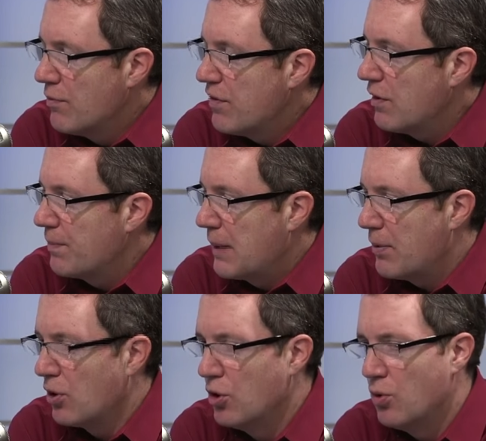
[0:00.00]

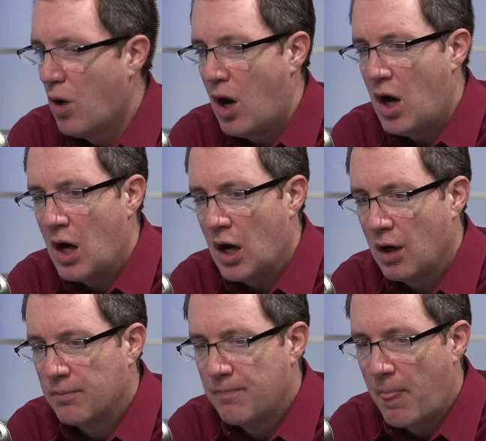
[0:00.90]
people who
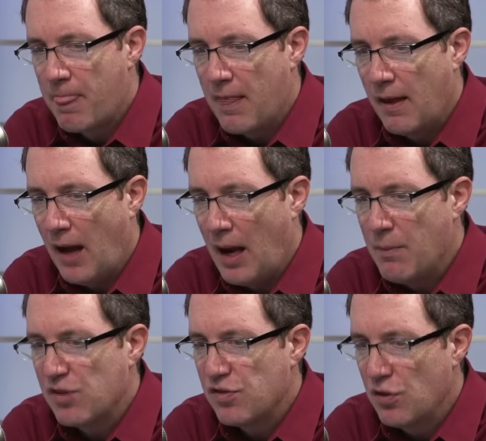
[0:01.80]
are, I'm
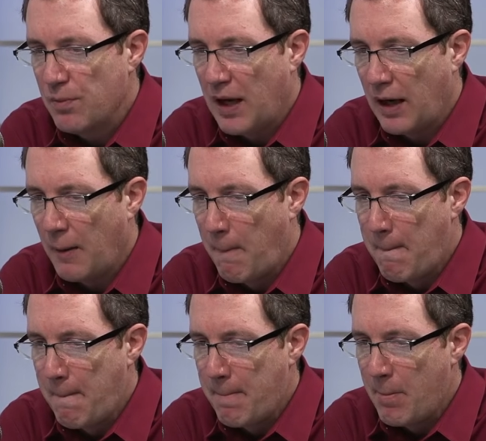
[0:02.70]
assuming,
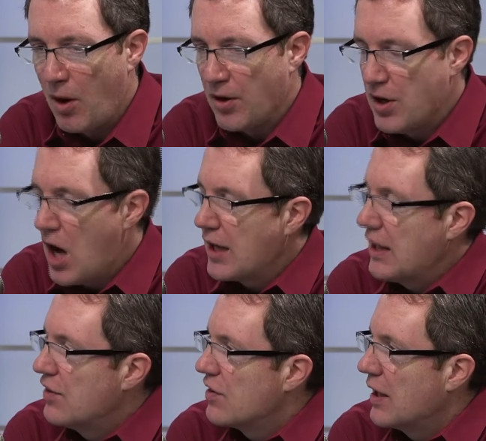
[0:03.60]
are not
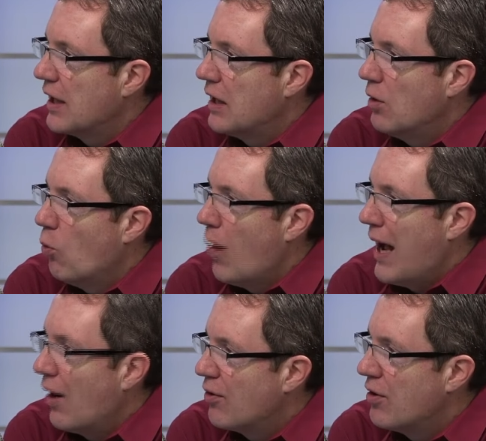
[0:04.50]
easily
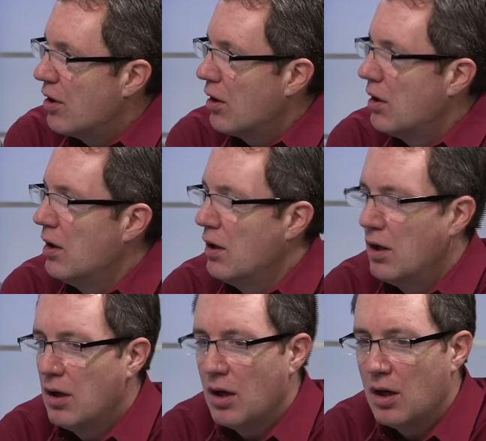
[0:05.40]
wowed.
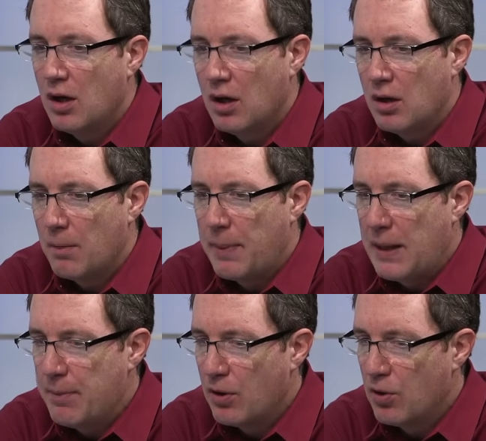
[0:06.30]

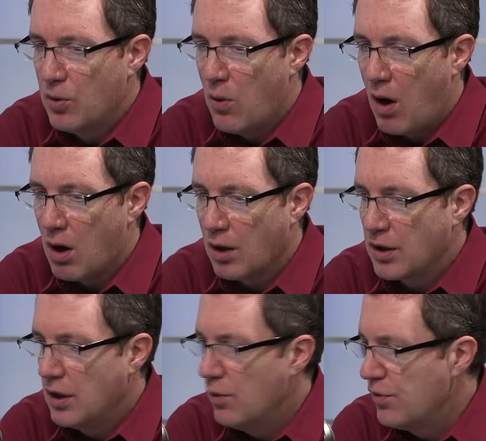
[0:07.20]
People who are
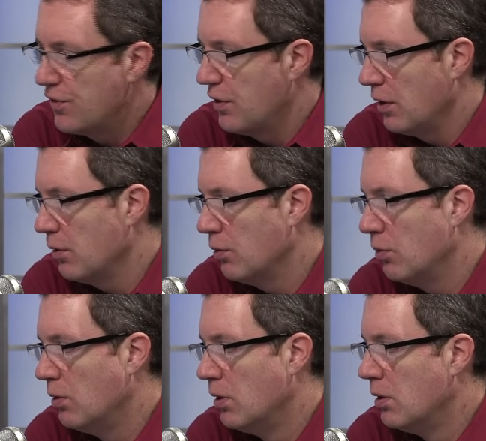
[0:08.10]
used
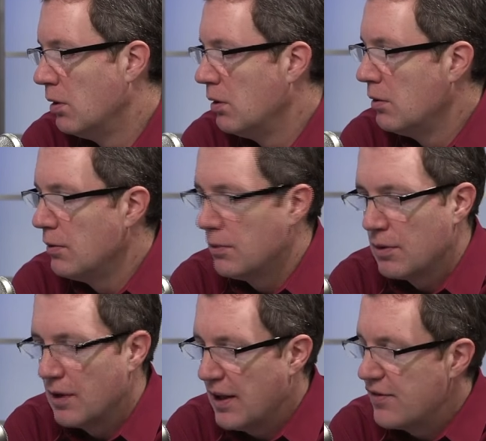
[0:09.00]
to
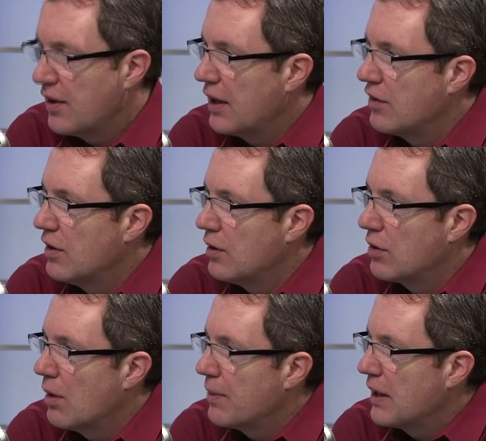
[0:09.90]
listening to
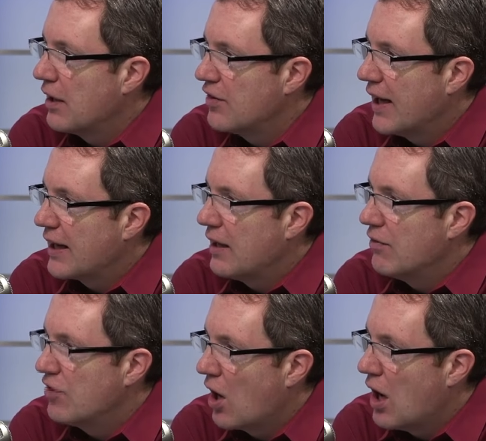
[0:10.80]
company
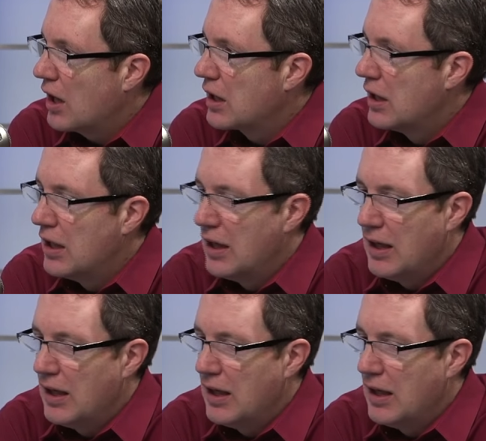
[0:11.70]
executives talk. Mm-hmm.